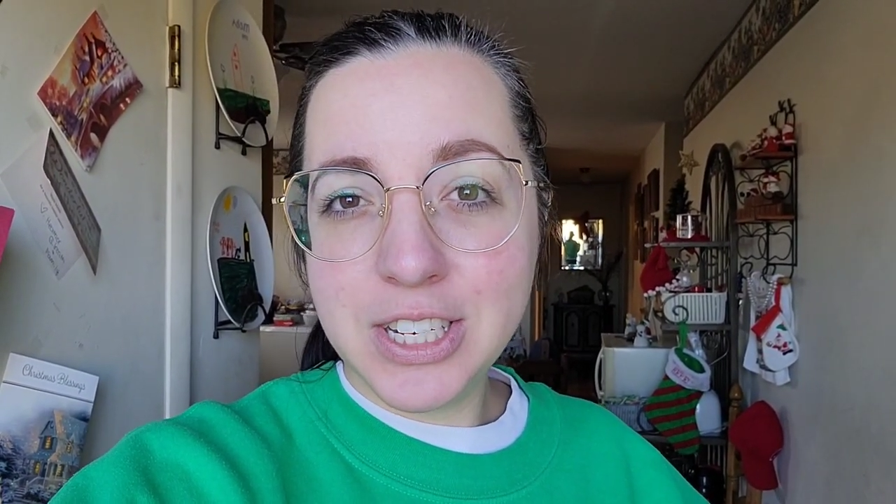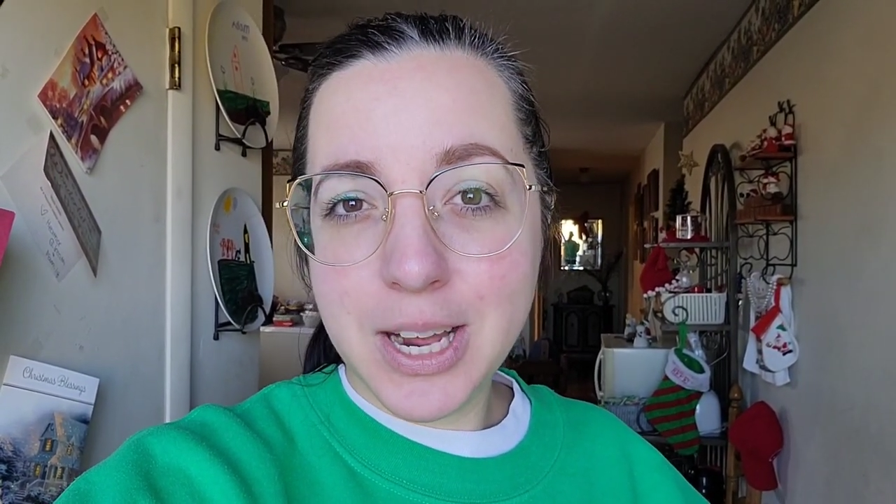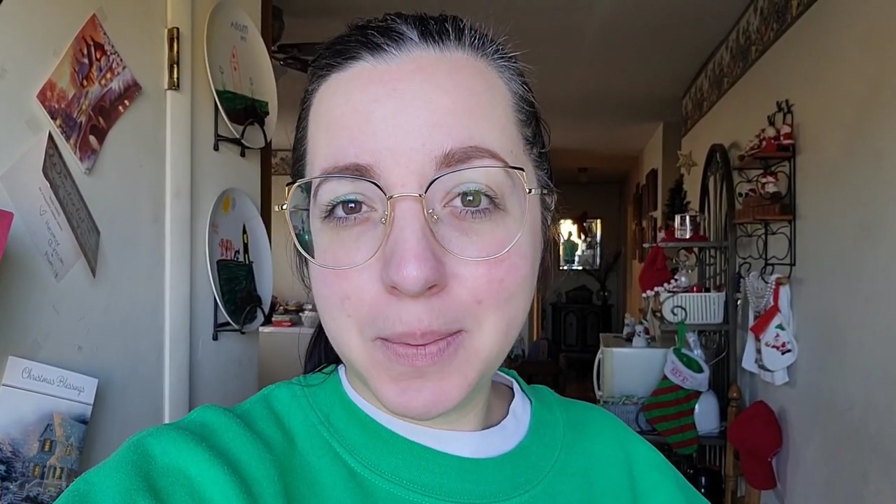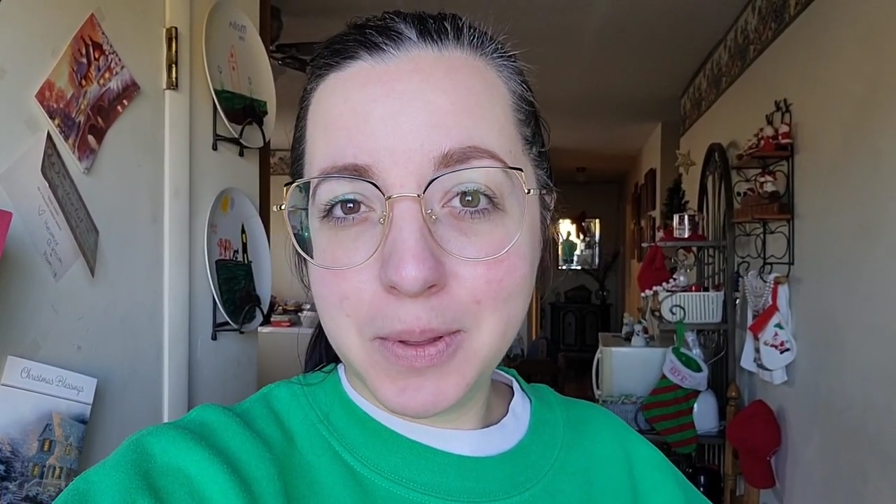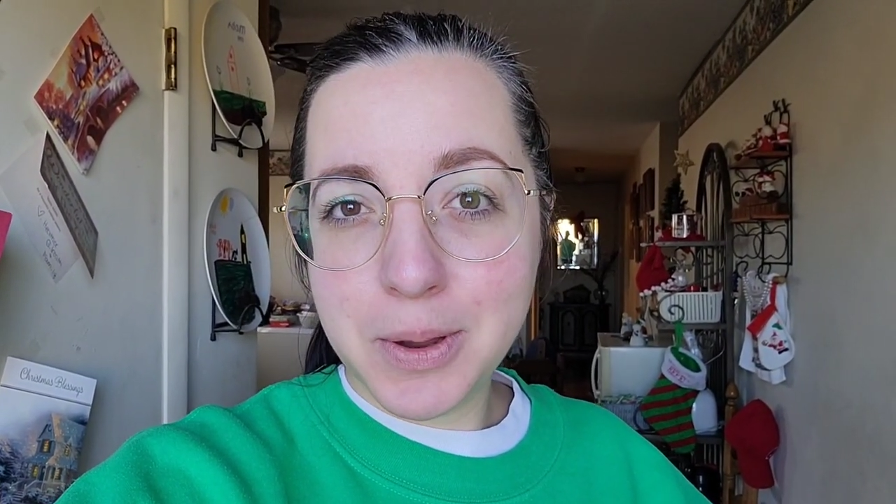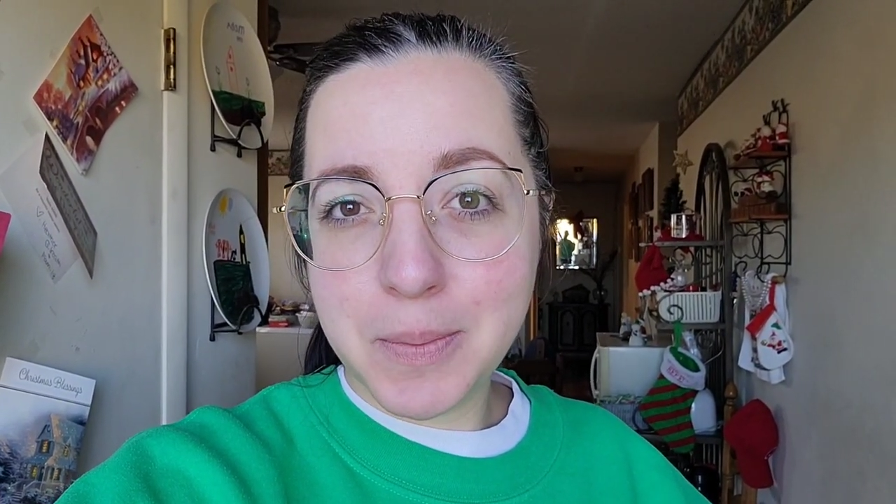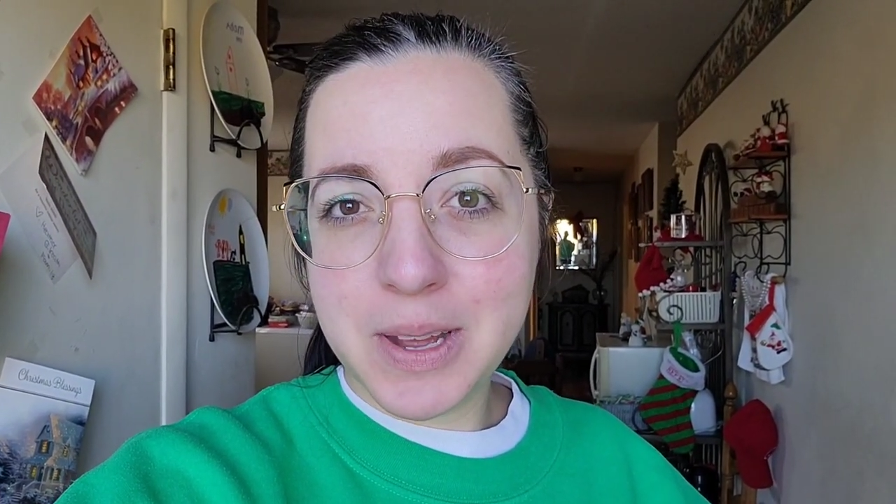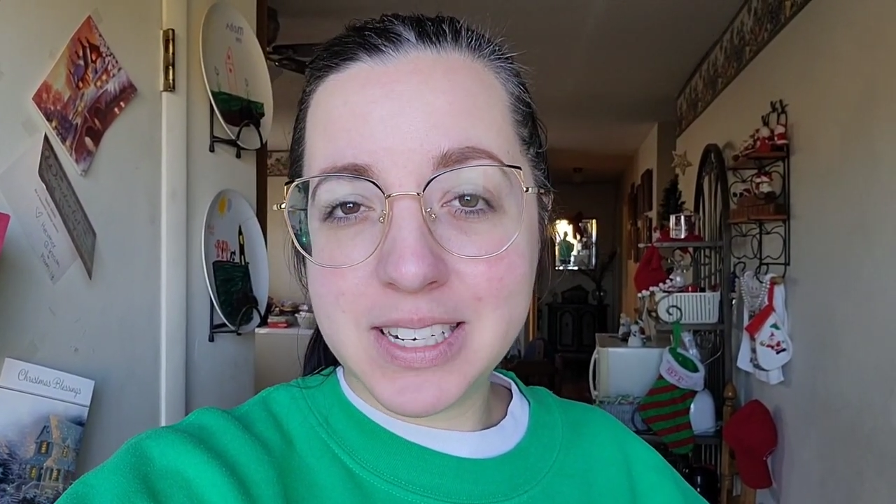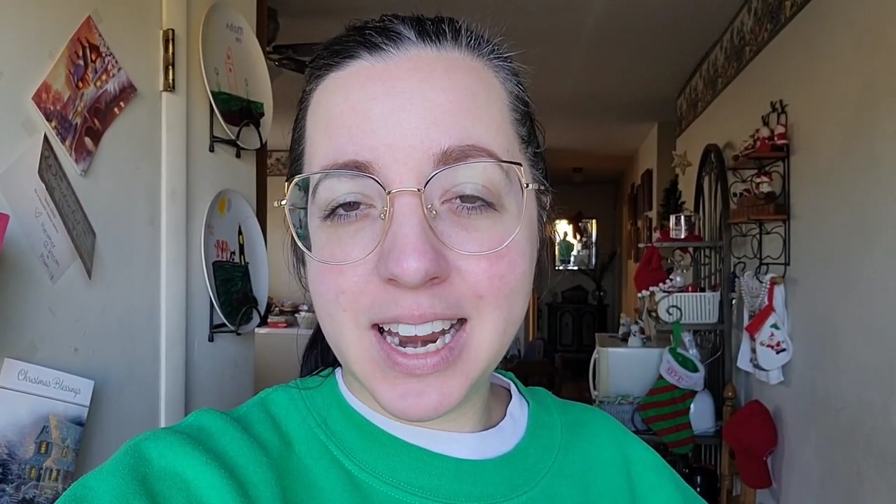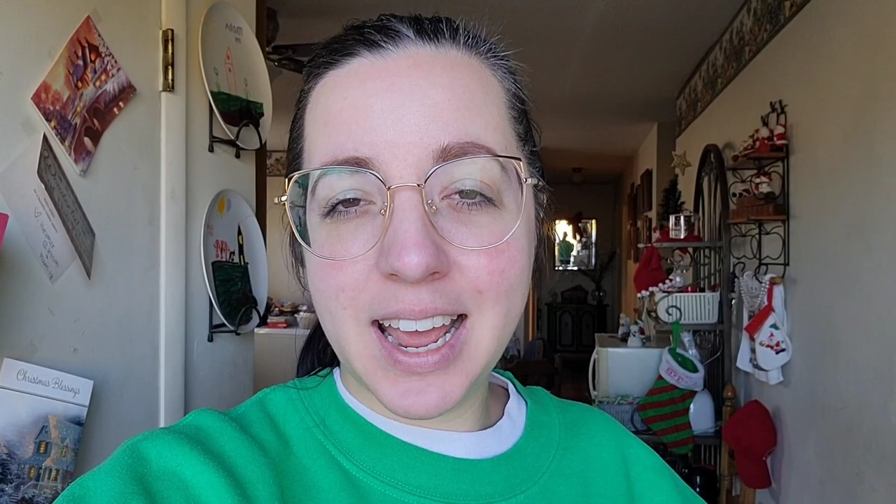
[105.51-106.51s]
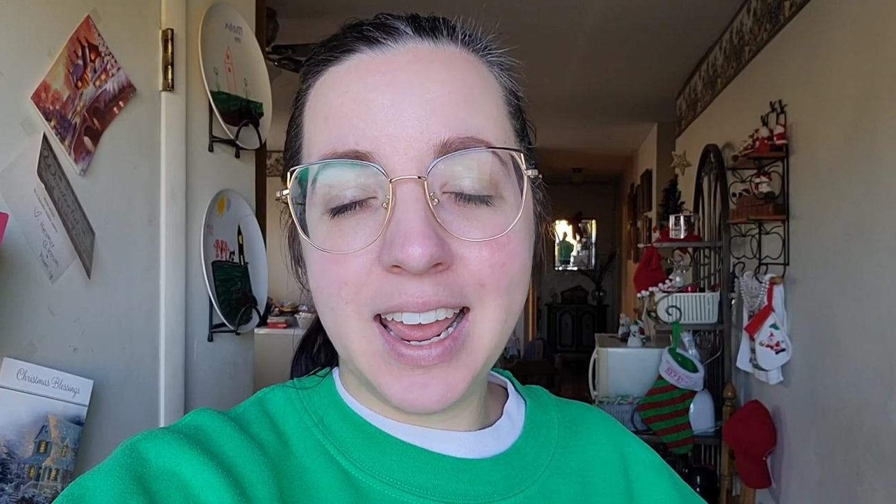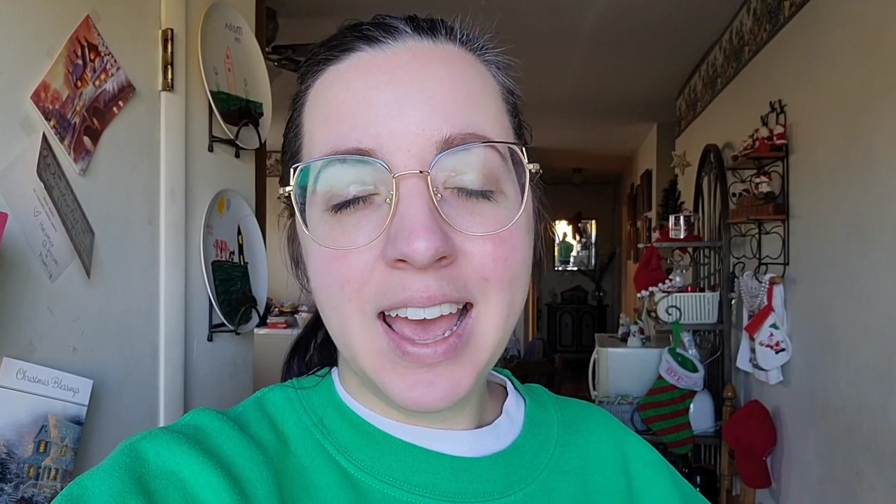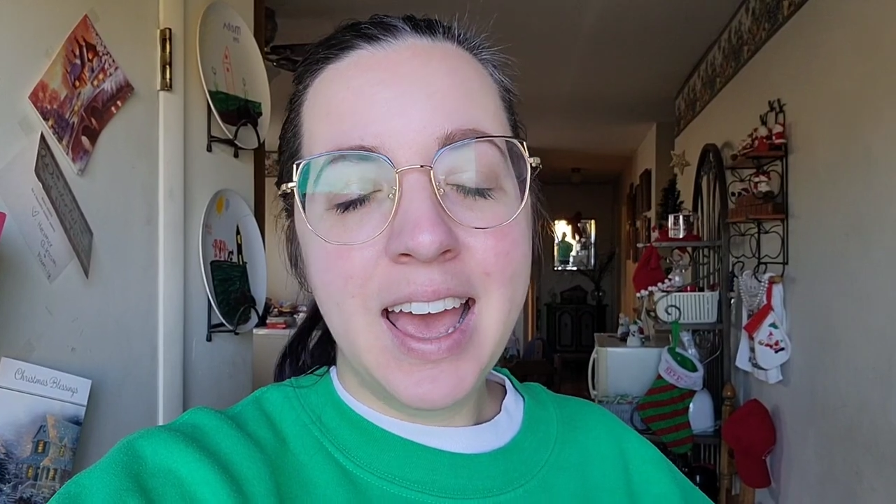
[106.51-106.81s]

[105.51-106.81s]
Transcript: it up a little bit today.